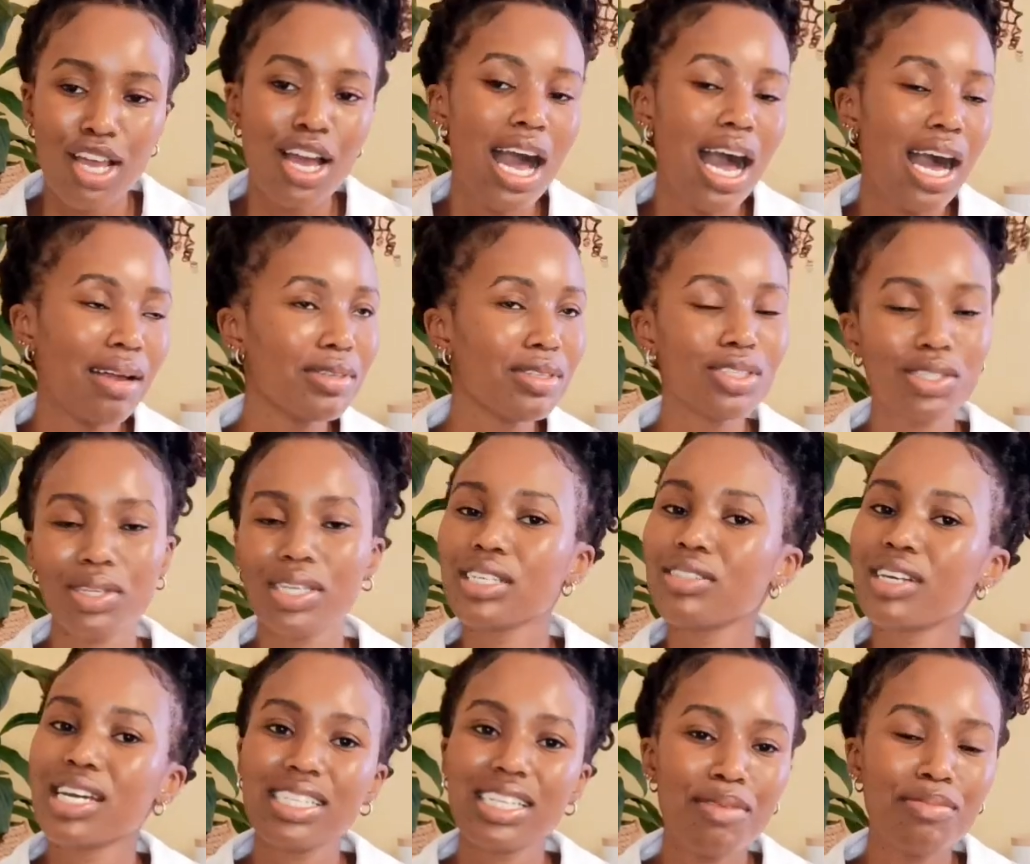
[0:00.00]
I'm not doing
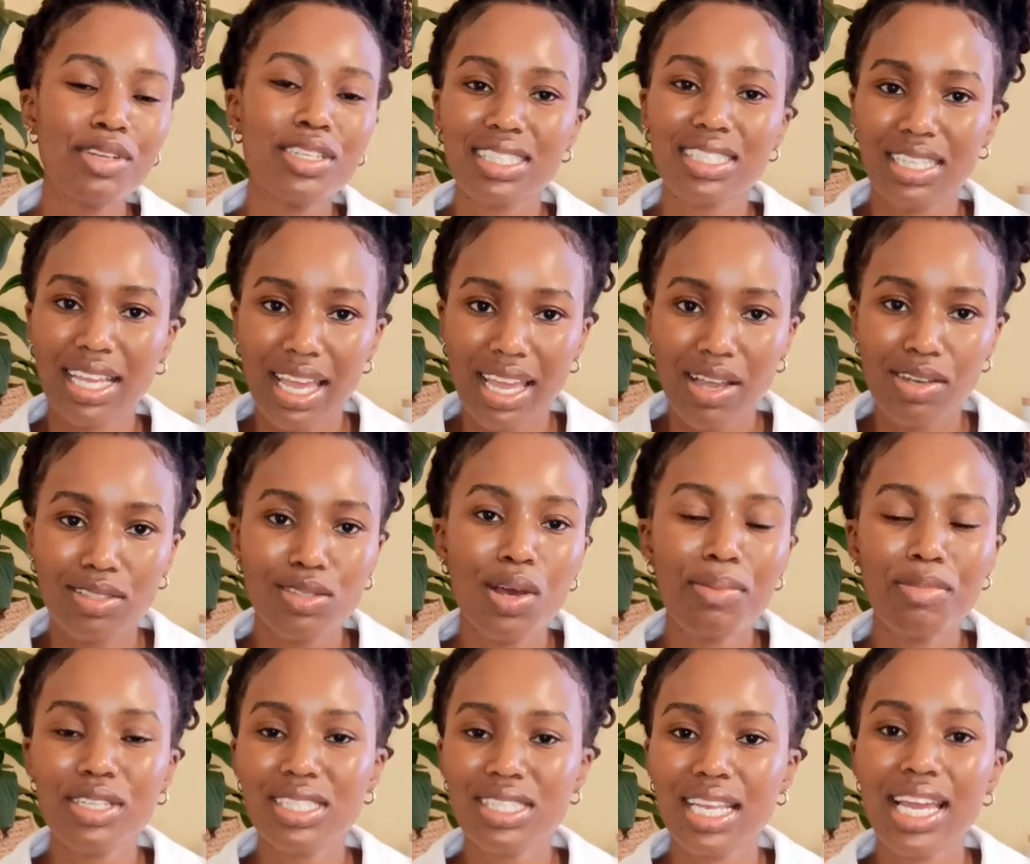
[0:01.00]
rush. I'm not saying so. I'm
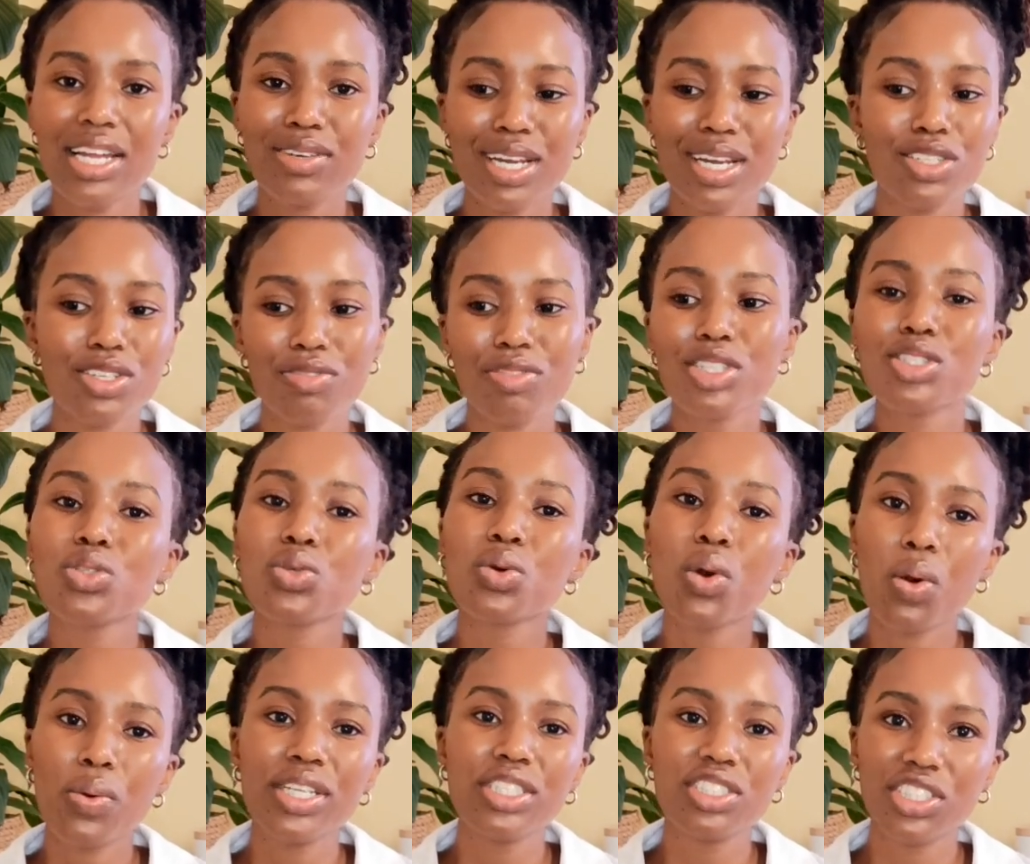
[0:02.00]
not saying rush off and do
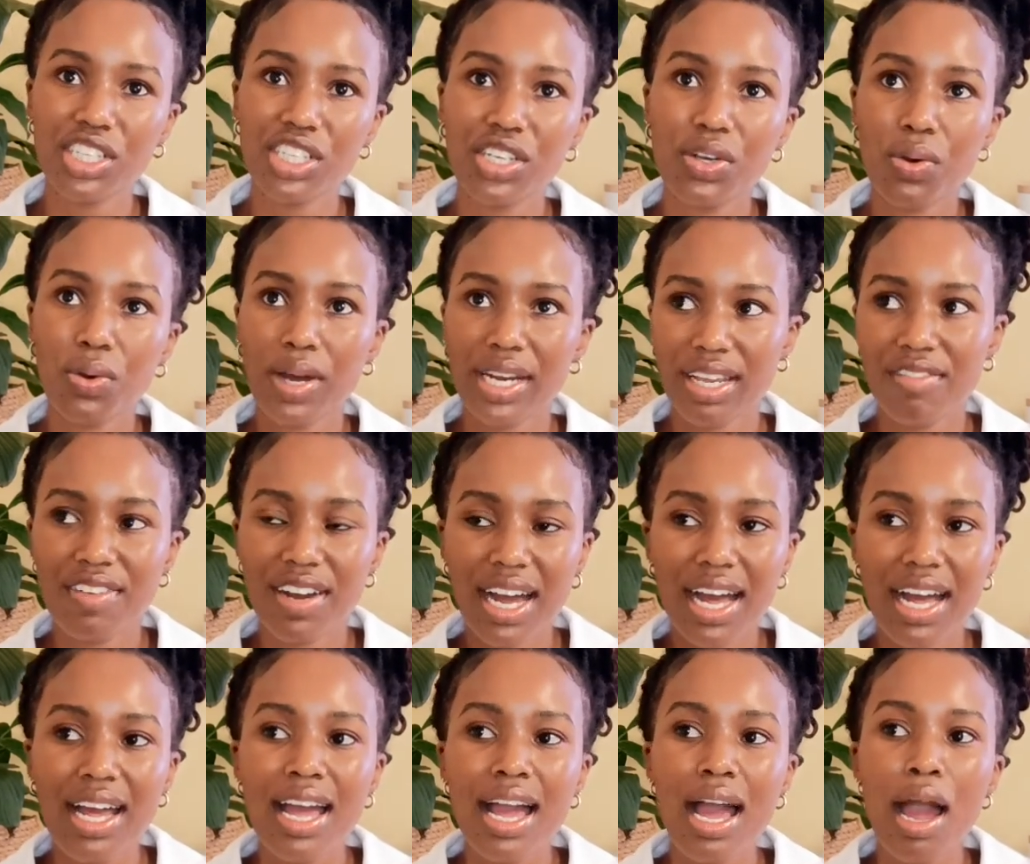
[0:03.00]
ONG or whatever
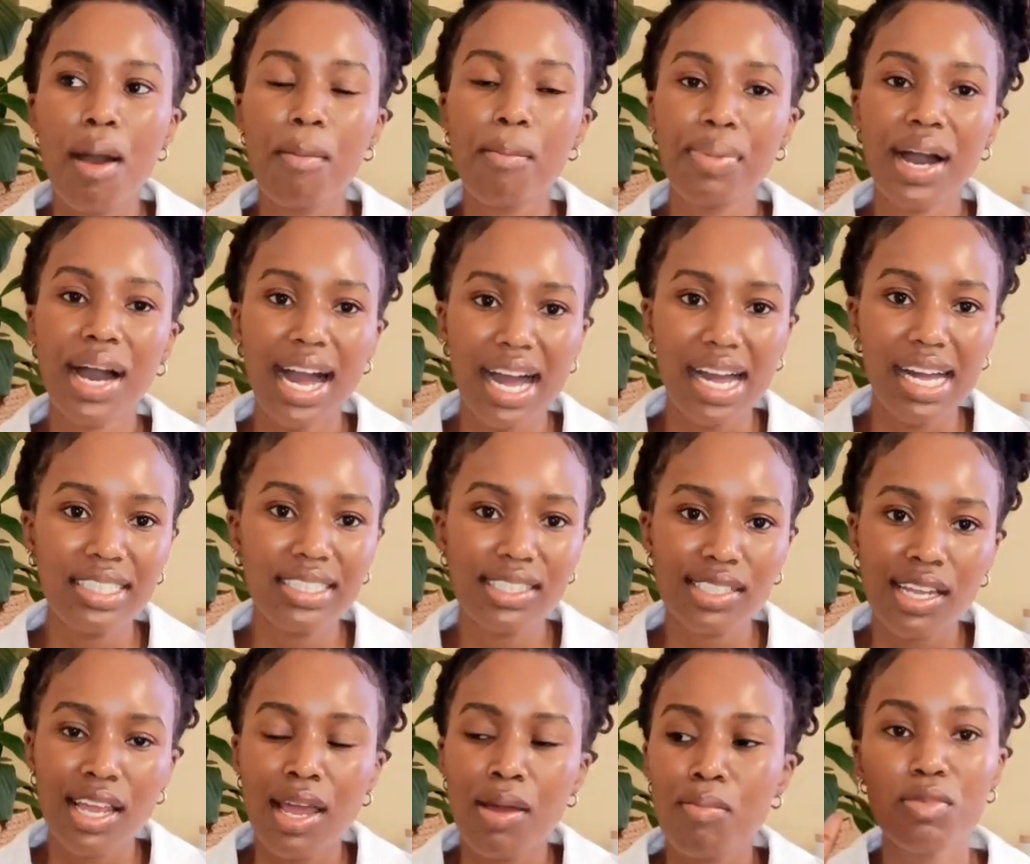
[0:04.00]
but
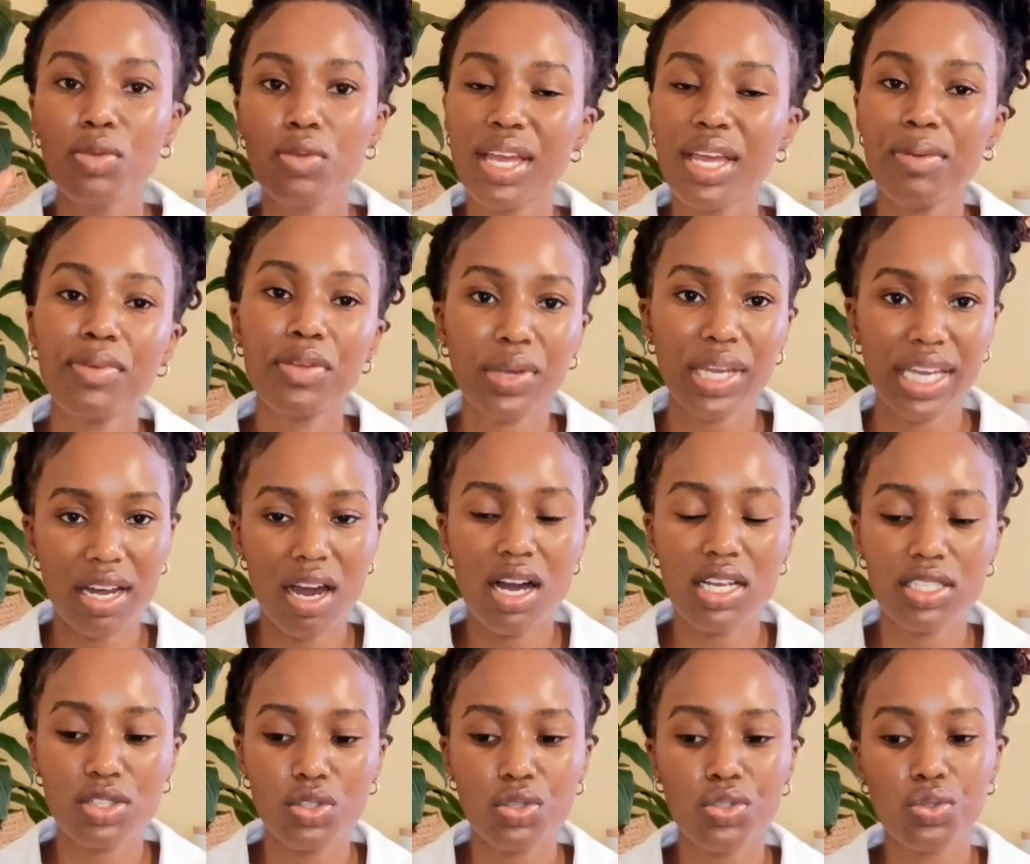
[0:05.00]
maybe you can
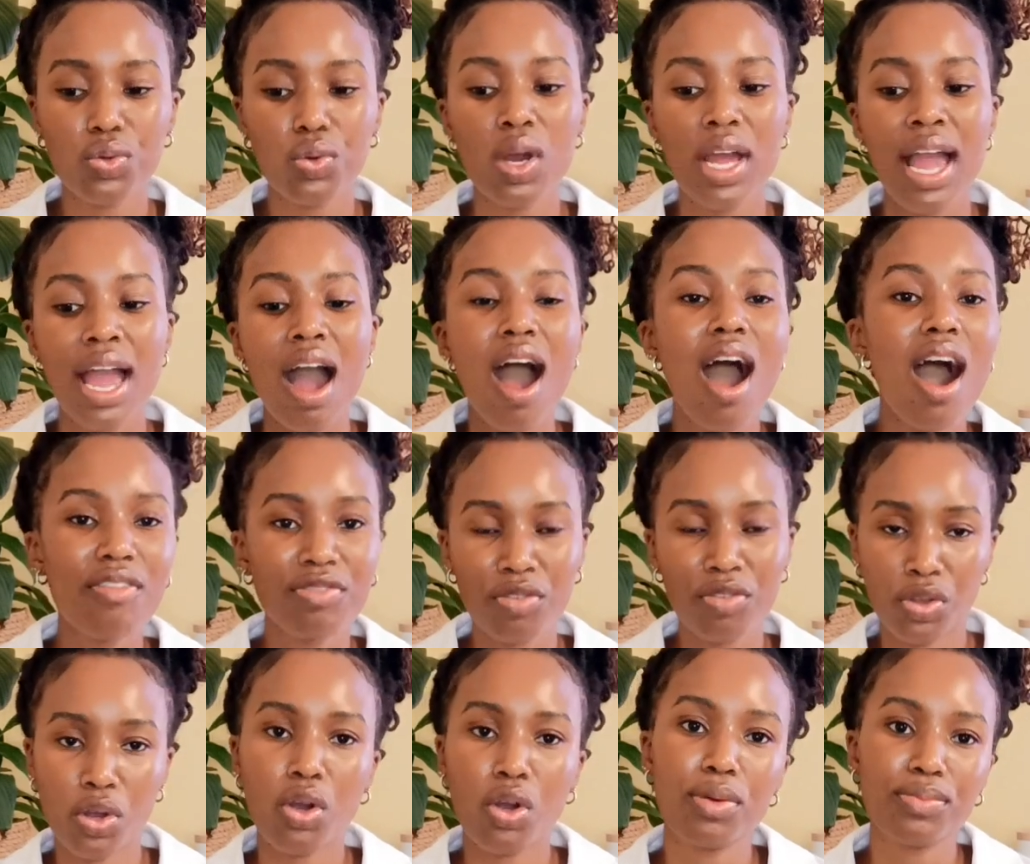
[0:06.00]
ask to do half of
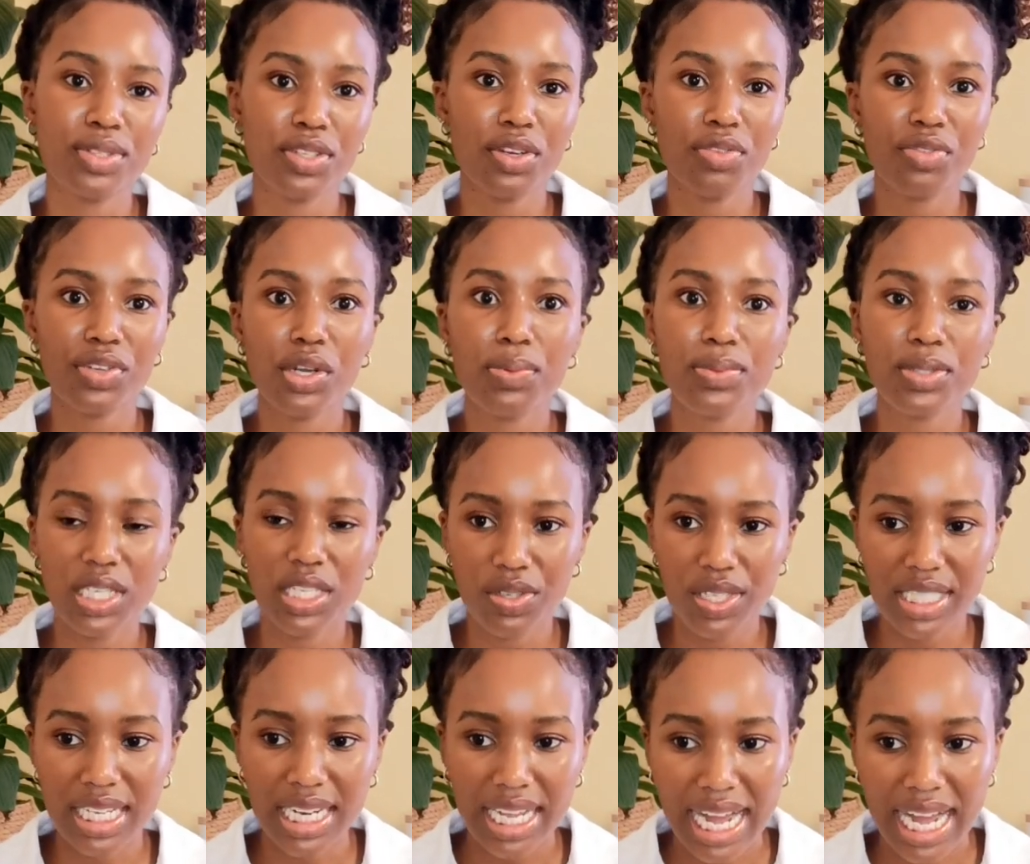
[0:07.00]
your ComServe in
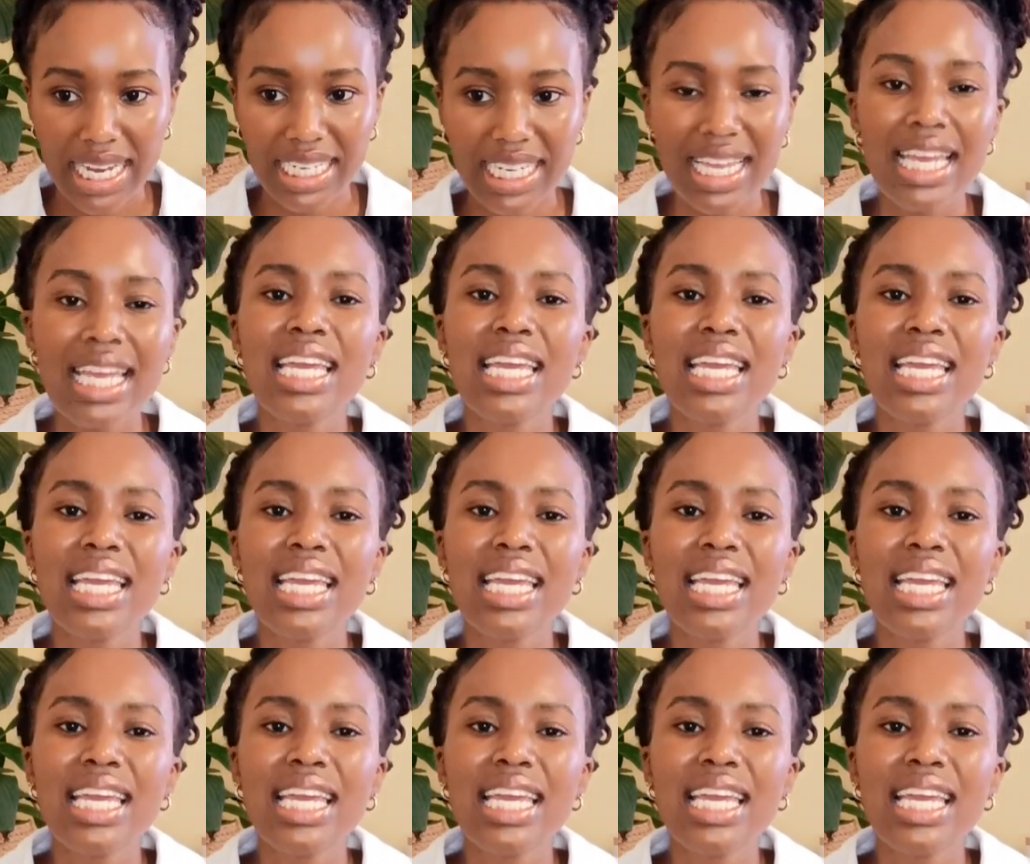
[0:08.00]
obstetrics and gynae,